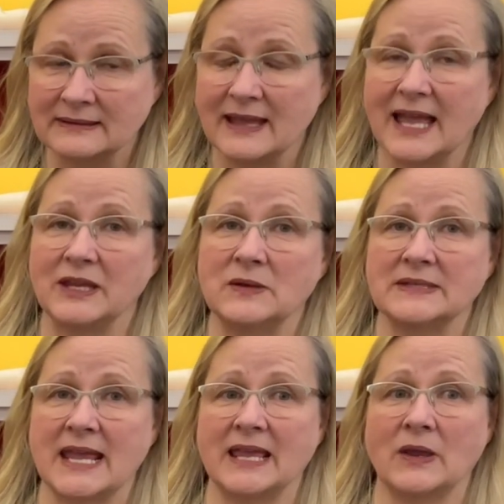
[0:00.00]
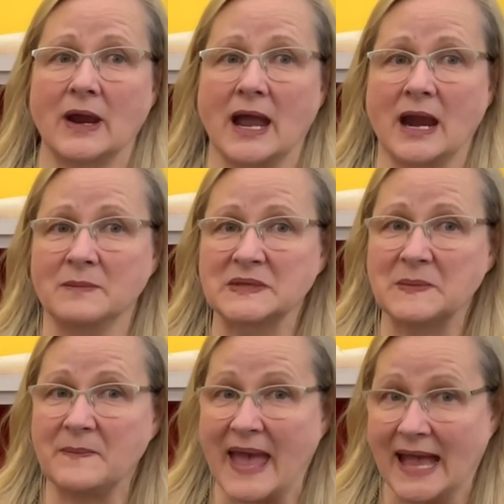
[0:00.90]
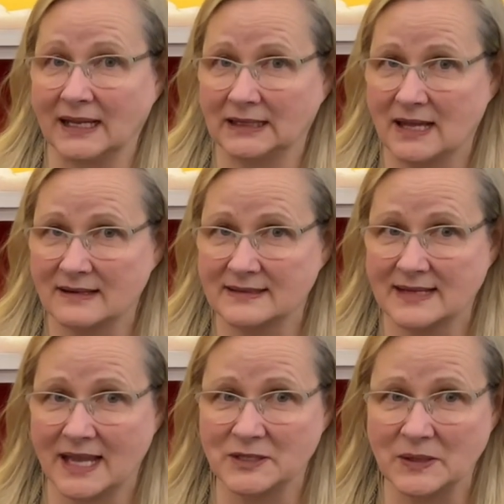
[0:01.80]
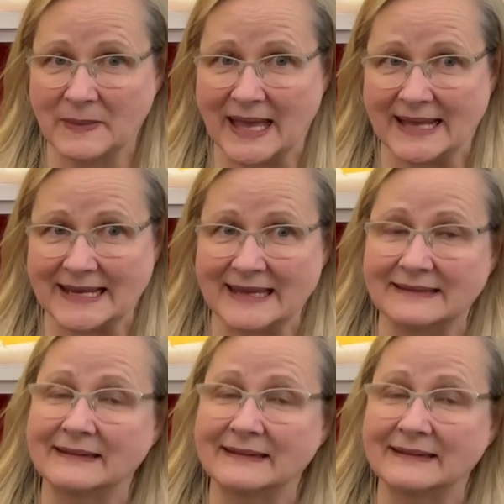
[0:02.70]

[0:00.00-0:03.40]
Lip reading: and you take your arms back alongside your body,